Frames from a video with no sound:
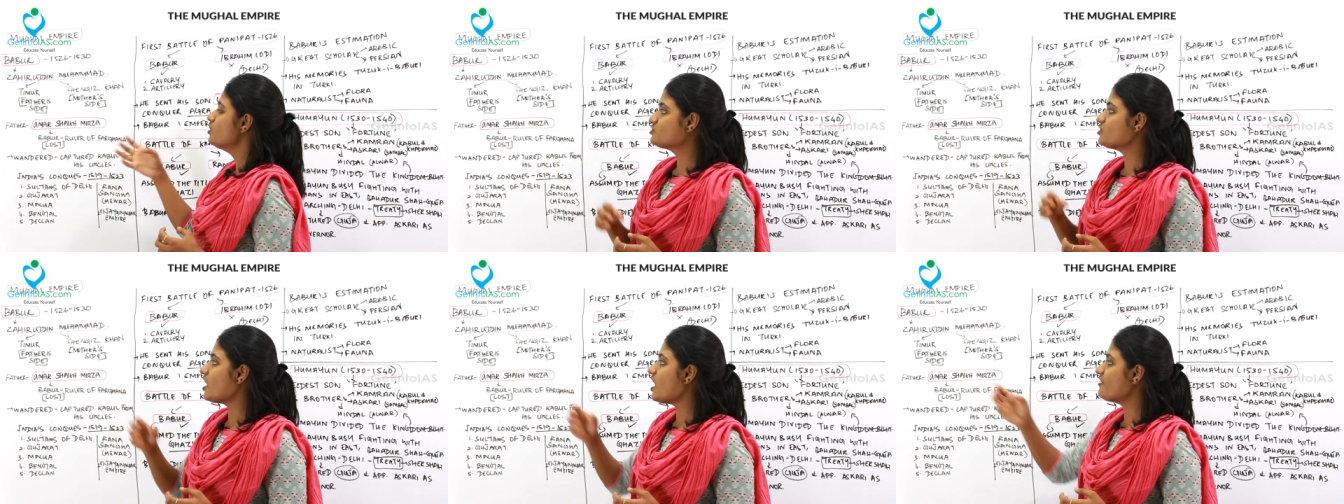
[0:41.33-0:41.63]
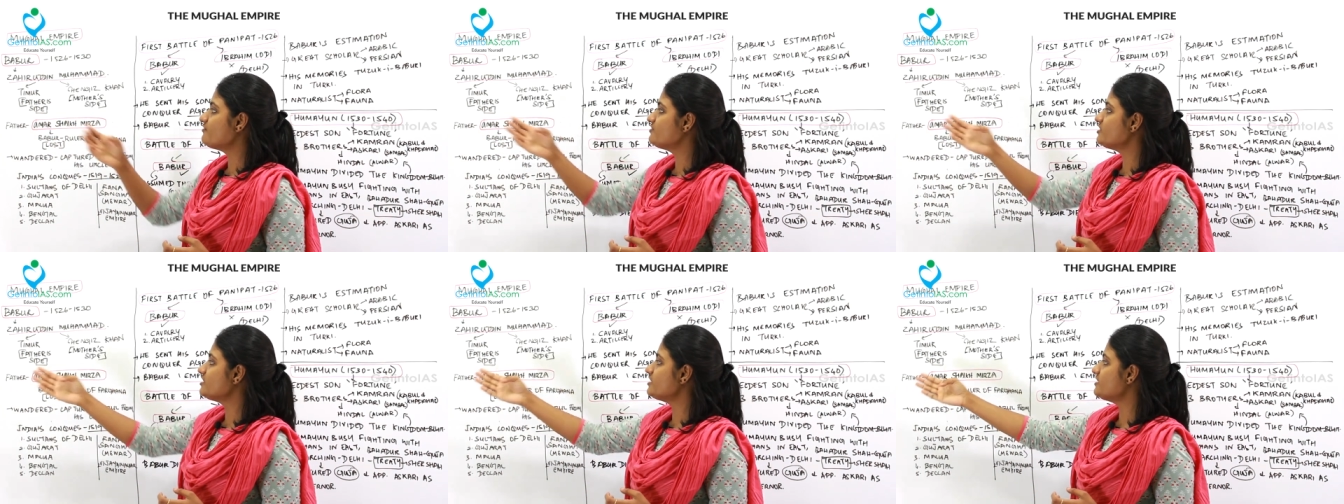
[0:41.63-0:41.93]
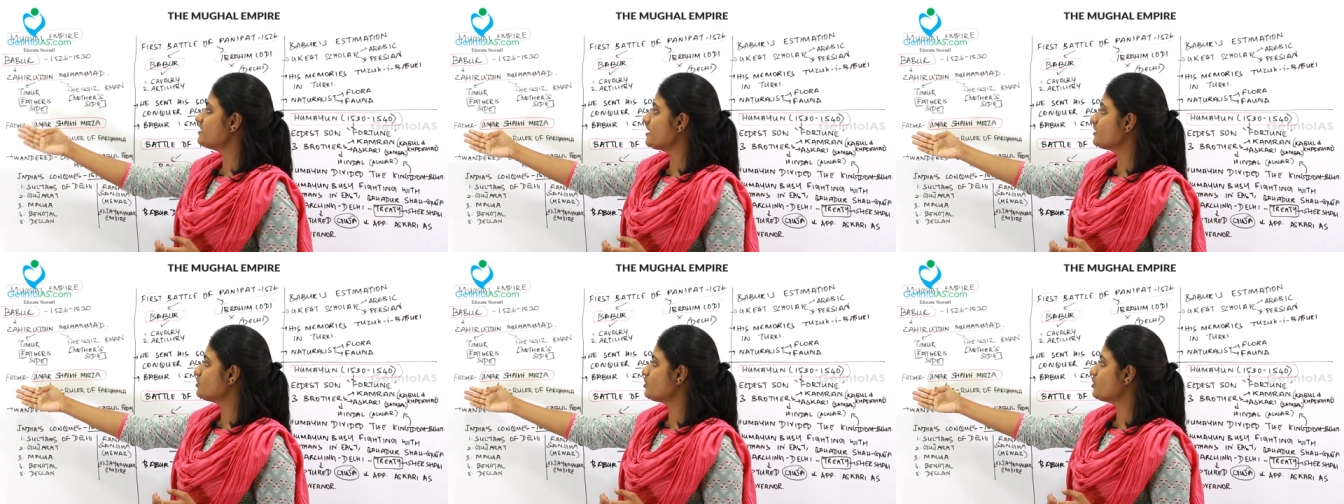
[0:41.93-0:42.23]
So after
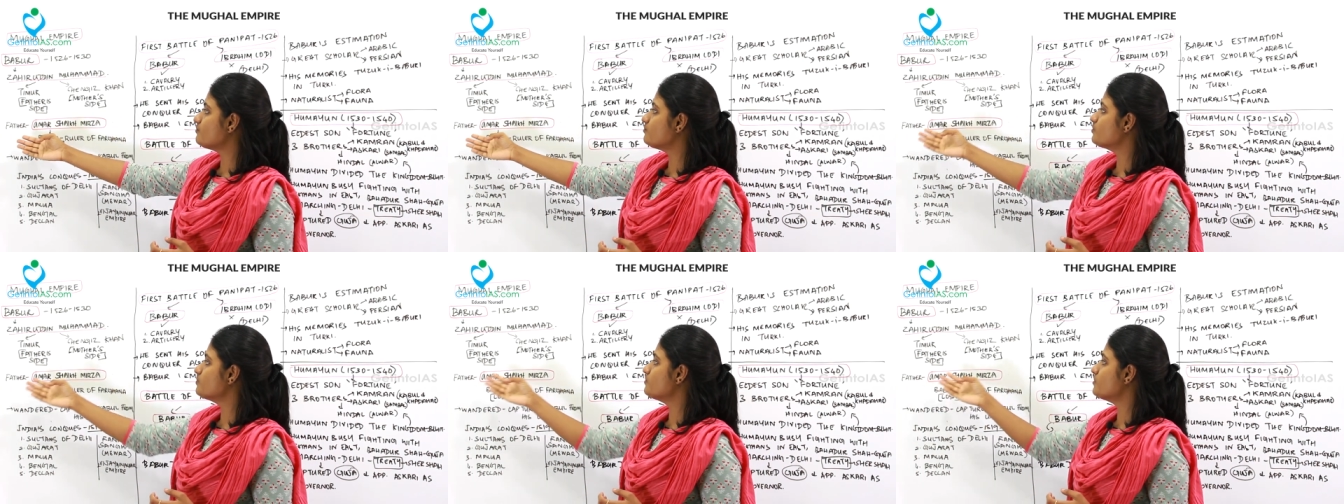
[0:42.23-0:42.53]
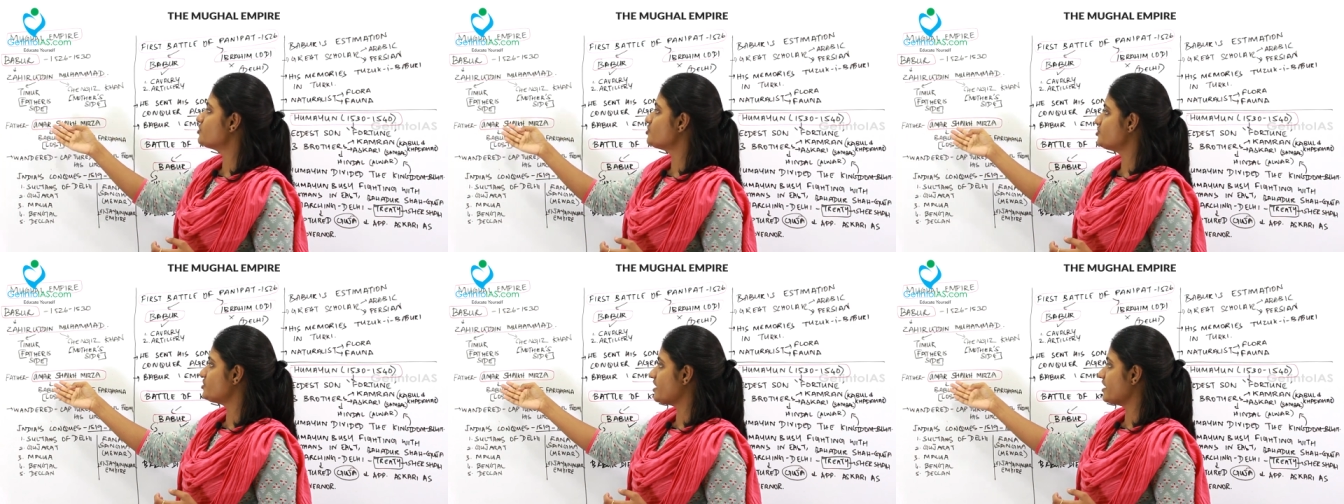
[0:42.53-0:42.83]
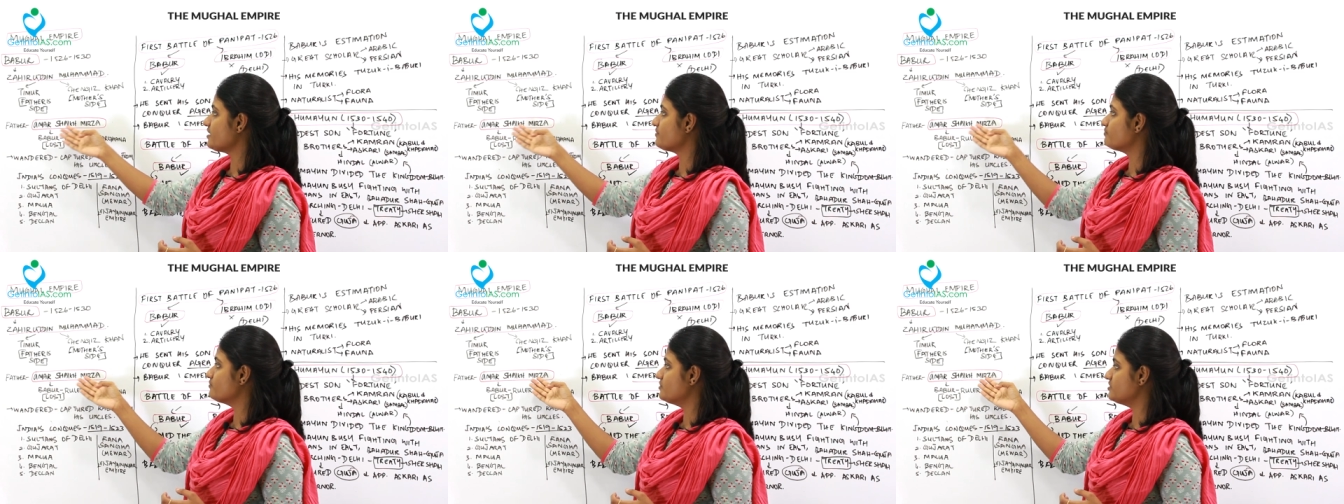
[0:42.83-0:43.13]
the death of Umar
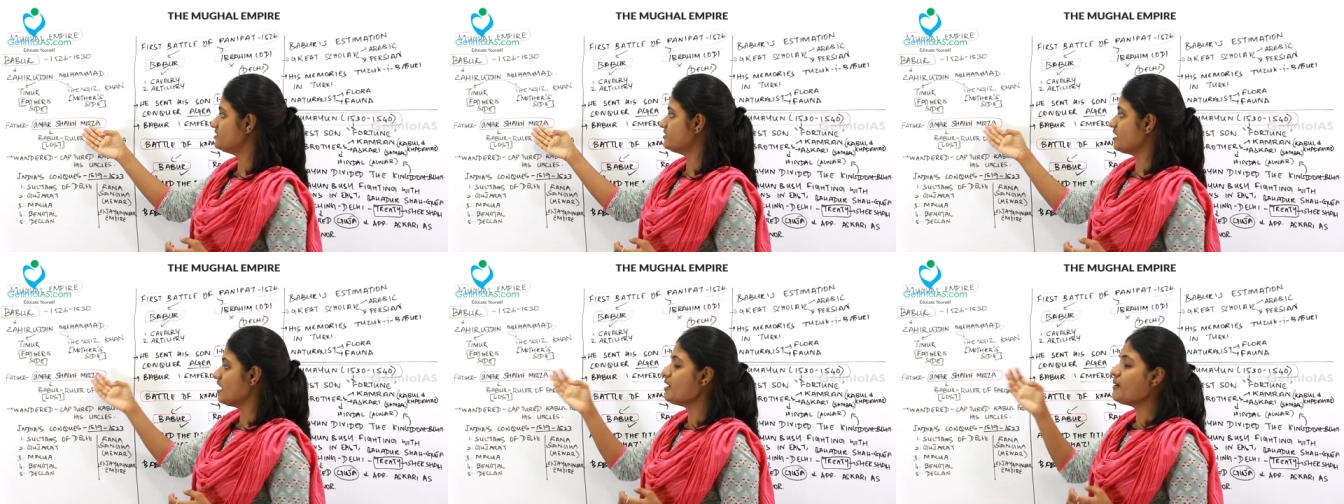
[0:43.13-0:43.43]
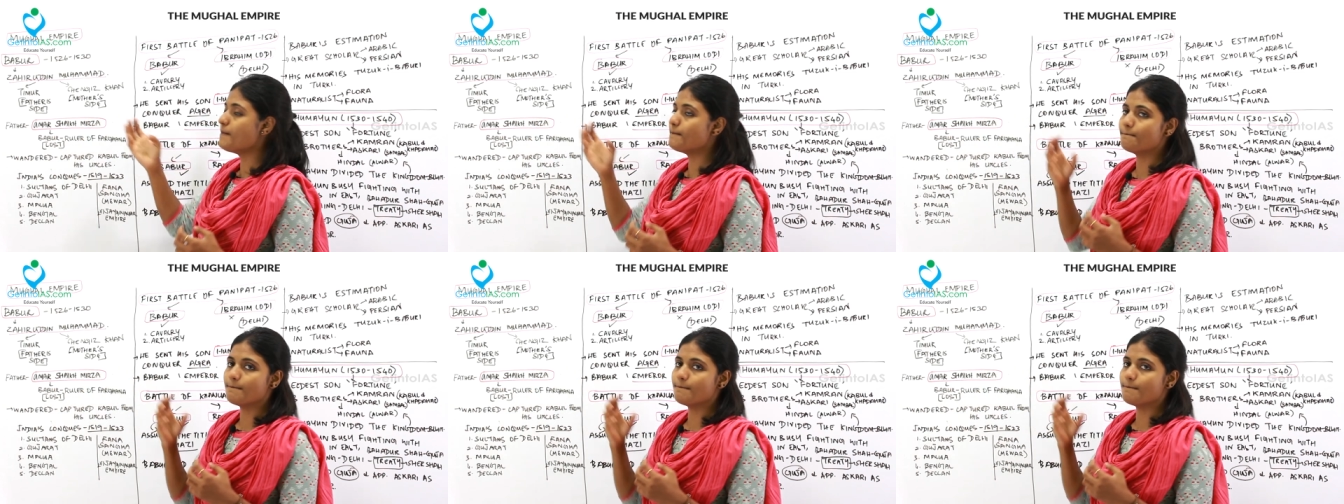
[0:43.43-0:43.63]
Sheikh Mirza,